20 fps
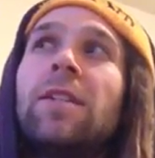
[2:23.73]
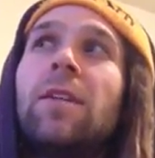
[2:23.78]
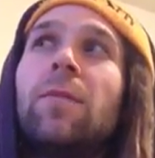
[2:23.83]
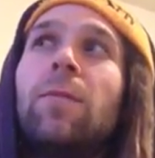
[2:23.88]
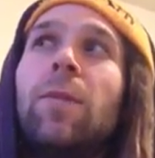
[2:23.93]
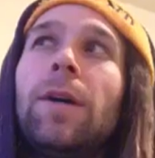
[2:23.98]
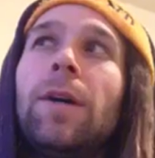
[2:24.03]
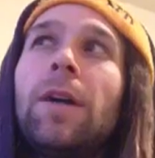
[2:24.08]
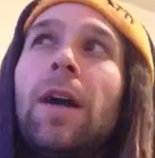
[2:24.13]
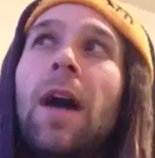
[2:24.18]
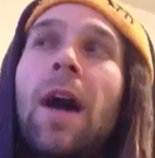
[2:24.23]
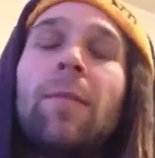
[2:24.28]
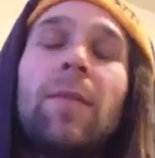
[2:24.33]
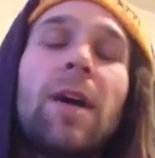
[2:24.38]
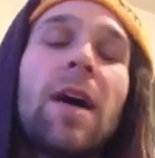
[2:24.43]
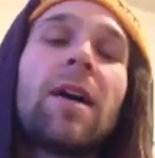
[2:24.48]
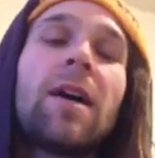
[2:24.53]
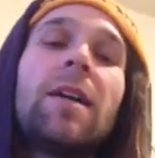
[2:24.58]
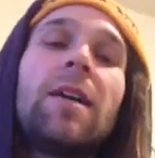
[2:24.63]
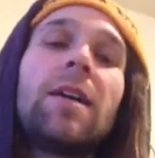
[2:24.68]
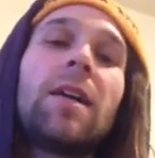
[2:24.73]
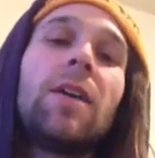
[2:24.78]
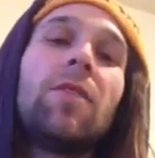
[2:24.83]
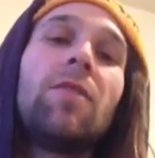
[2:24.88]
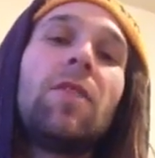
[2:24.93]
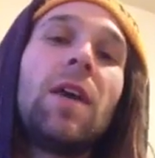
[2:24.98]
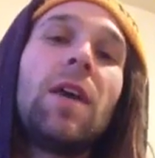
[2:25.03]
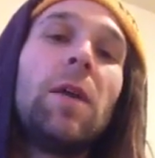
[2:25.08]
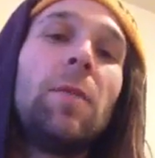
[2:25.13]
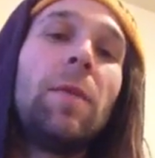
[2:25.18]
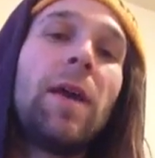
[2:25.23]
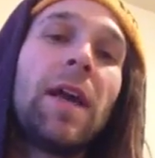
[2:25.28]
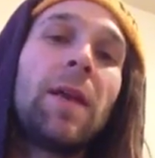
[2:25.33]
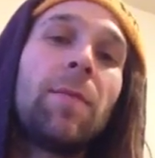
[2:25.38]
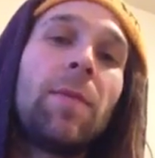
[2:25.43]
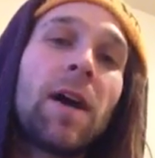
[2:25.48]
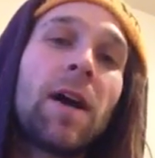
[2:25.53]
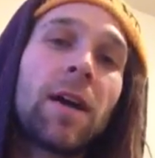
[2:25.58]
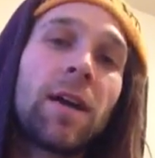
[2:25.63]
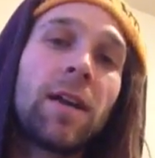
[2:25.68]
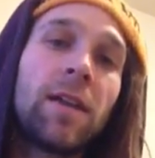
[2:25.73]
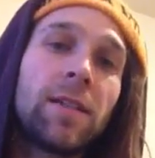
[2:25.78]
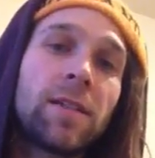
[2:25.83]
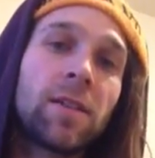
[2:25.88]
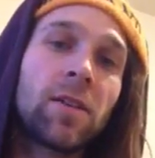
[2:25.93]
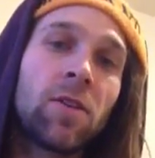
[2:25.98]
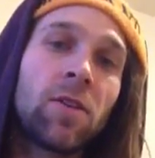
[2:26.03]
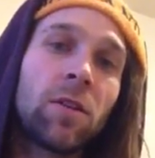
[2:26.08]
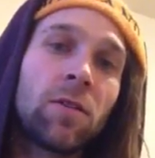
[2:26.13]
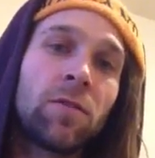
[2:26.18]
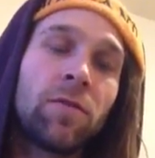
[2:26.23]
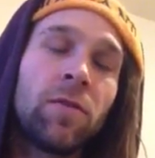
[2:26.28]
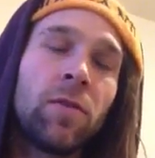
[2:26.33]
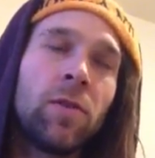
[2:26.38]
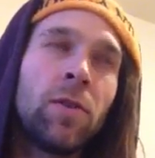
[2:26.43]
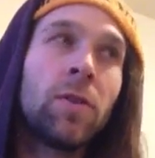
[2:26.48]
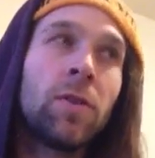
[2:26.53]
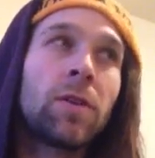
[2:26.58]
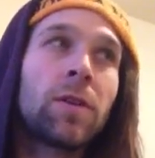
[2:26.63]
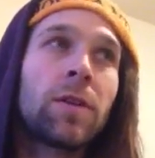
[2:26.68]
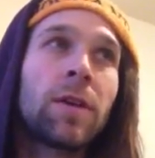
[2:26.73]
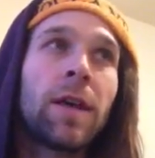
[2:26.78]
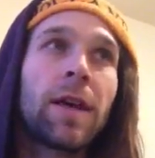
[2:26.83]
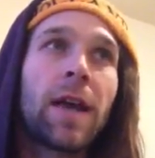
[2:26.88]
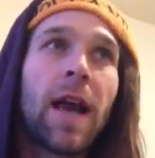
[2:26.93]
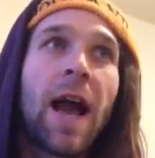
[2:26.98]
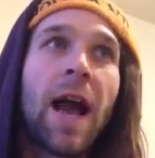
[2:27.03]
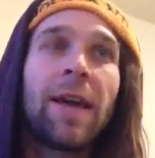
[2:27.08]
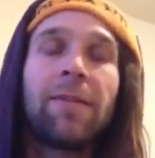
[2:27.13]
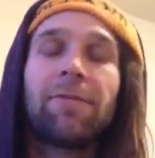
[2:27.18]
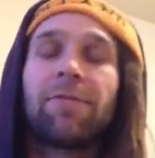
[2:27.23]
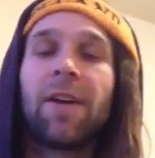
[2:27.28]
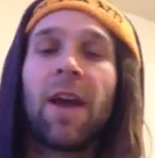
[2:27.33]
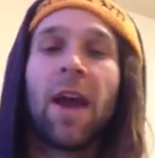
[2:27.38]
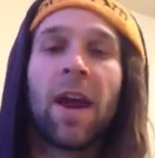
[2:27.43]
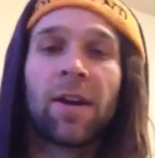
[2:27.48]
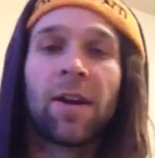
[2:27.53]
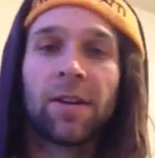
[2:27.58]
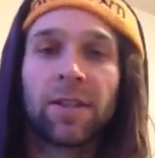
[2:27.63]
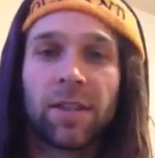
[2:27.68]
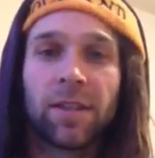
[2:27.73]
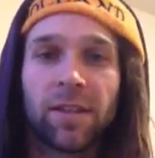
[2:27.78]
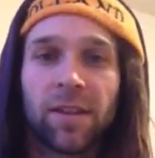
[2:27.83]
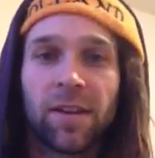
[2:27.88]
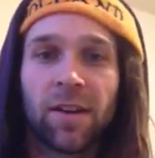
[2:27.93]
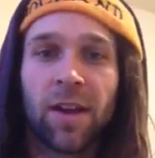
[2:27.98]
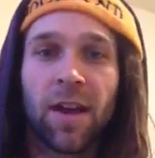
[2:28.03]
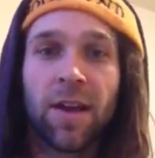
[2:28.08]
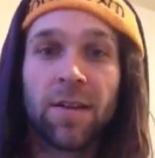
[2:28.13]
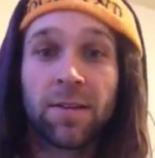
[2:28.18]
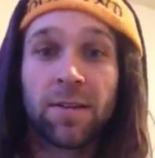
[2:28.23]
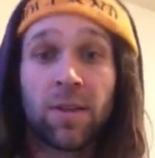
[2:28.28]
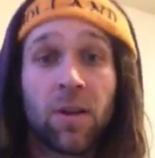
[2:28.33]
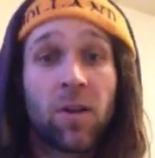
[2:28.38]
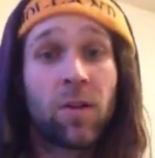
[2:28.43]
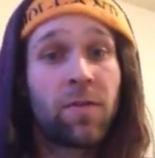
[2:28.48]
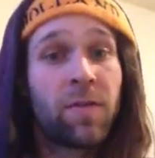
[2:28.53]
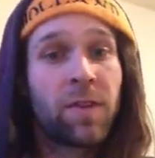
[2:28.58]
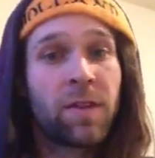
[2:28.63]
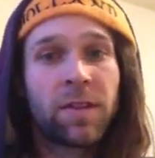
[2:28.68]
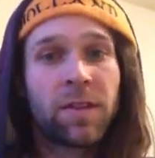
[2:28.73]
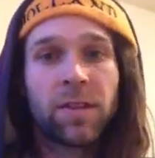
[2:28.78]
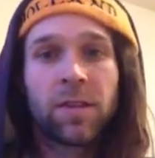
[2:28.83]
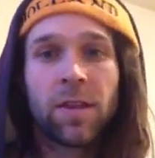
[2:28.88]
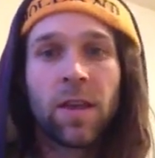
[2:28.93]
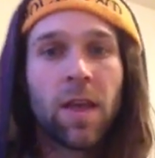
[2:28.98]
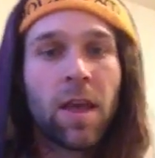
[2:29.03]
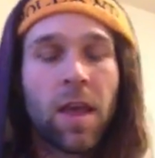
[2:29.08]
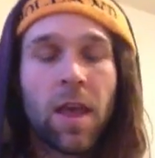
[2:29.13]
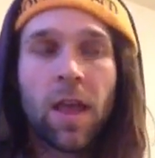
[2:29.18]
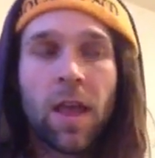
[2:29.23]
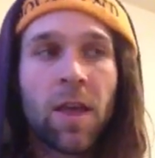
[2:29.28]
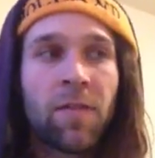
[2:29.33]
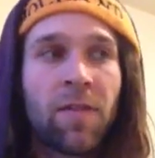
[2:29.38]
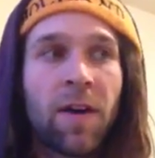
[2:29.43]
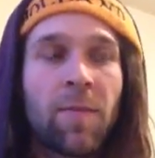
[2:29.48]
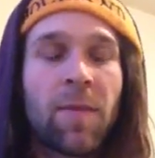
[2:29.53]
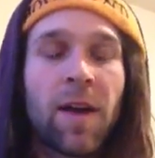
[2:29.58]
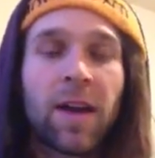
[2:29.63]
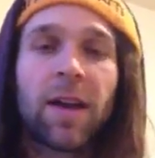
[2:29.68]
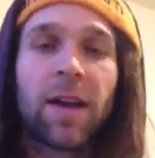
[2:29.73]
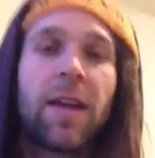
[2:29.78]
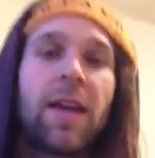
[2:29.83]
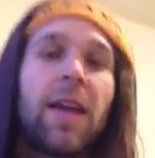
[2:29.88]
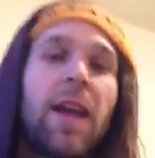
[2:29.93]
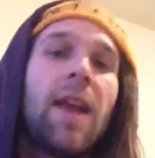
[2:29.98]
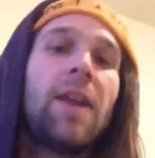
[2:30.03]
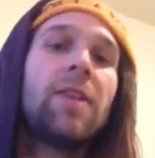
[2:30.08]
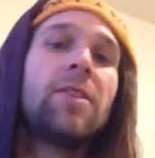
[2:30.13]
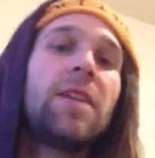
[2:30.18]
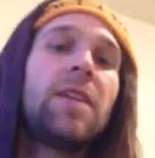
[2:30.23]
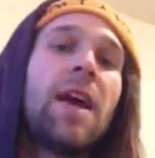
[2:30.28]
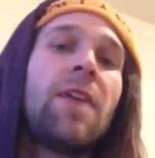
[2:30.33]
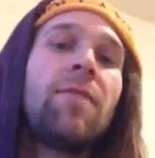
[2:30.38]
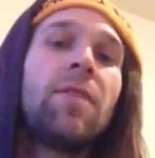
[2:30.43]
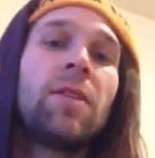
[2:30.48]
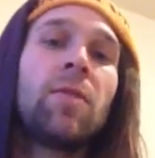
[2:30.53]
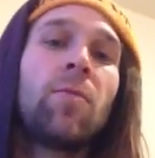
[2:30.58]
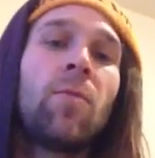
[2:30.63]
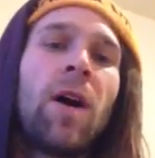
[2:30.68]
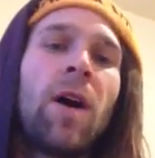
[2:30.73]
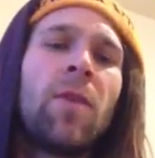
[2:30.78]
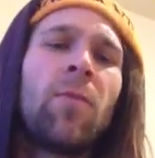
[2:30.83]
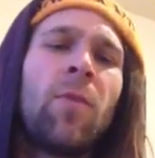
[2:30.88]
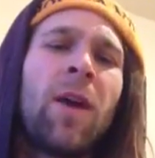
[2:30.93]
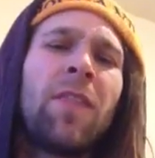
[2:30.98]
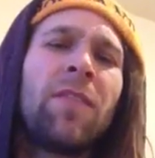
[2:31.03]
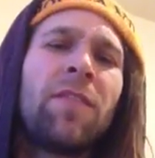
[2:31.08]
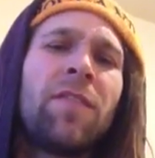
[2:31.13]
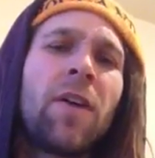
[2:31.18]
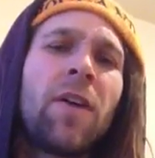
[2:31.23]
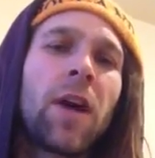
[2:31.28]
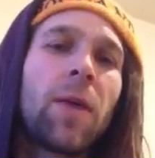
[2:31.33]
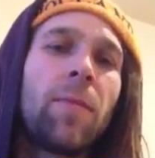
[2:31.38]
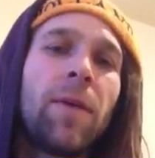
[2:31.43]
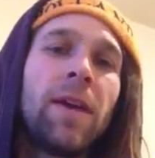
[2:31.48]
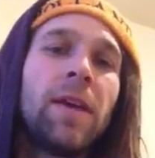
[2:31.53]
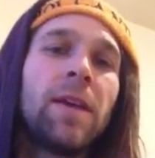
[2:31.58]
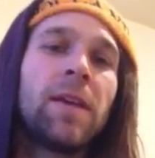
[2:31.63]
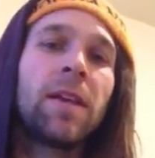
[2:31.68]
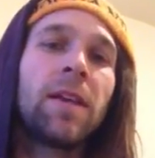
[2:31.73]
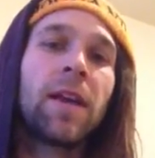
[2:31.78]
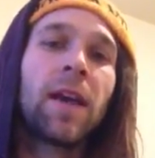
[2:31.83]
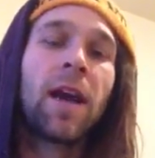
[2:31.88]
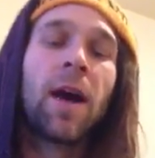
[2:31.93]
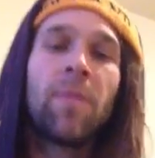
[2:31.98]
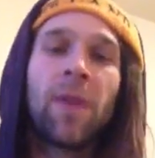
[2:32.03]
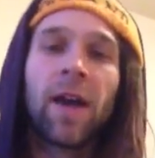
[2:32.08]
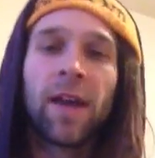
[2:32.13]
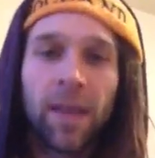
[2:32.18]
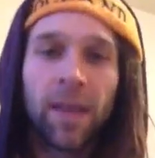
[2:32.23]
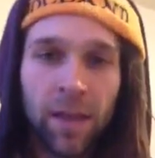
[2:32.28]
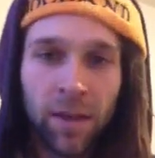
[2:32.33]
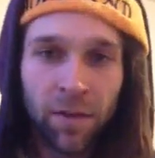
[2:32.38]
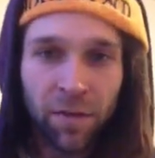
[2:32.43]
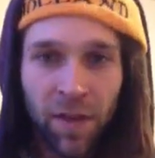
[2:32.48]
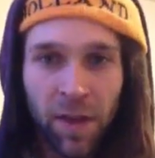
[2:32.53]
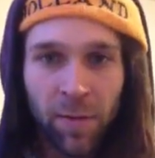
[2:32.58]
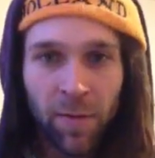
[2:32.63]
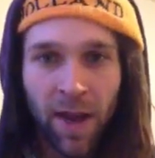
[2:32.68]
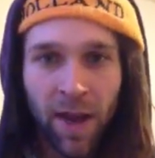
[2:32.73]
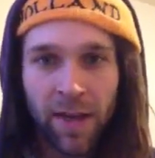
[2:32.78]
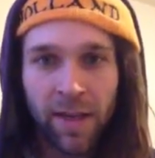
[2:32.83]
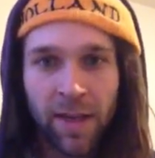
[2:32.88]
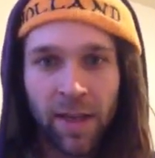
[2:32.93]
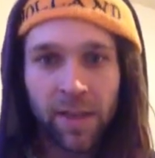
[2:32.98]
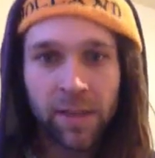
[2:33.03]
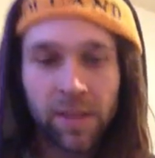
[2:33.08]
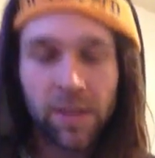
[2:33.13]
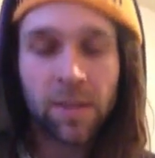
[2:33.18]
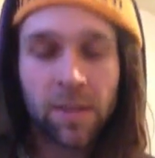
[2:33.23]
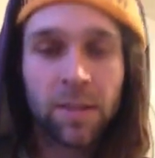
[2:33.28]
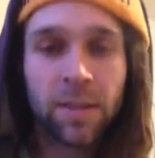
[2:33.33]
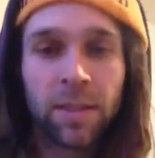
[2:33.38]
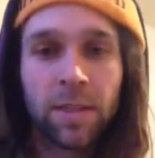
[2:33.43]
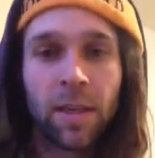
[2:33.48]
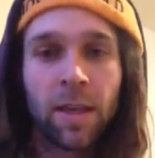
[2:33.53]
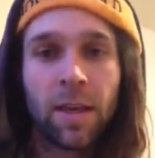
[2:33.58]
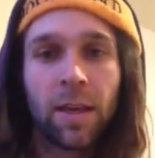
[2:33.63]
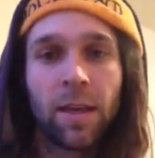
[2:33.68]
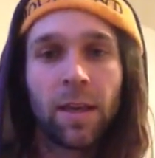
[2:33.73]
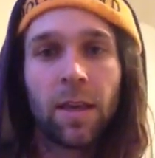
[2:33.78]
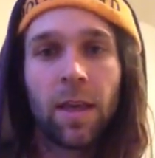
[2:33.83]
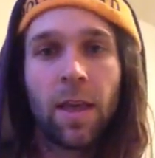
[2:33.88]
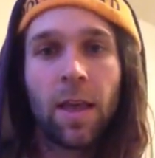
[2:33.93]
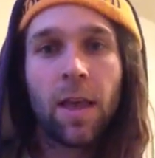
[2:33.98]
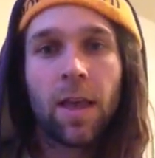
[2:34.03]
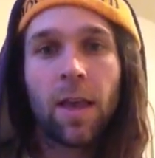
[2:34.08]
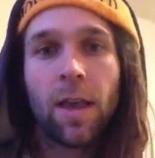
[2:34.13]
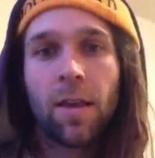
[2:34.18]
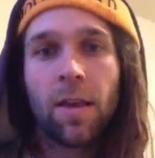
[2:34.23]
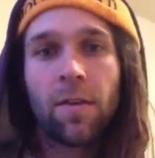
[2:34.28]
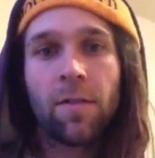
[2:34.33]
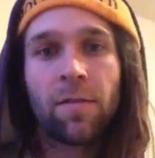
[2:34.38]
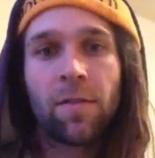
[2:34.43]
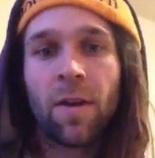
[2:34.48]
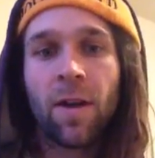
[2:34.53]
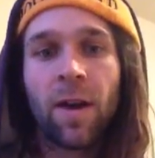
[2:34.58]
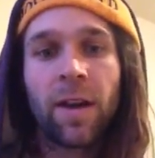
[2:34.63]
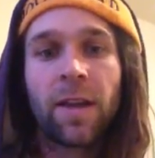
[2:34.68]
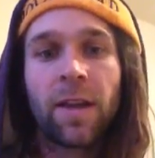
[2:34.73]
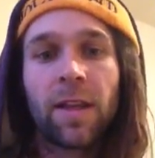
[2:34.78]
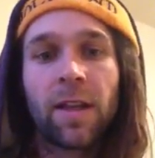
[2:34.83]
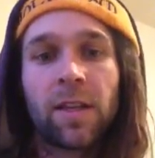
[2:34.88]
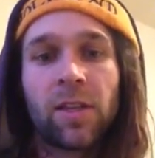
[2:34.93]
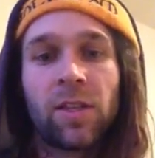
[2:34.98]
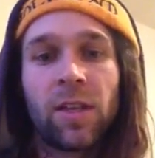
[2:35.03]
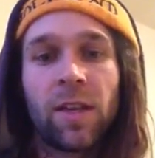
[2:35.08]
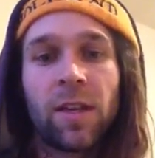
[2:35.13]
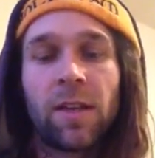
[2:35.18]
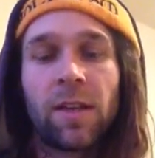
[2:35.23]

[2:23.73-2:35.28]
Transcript: But I'm not gonna give in, man. I'm not gonna eat the cooked food. Like I eat for energy. Okay, so if I'm not gonna get energy out of it, then why the fuck am I eating? Like I'm not eating to feed my addictions. Like for any of that shit.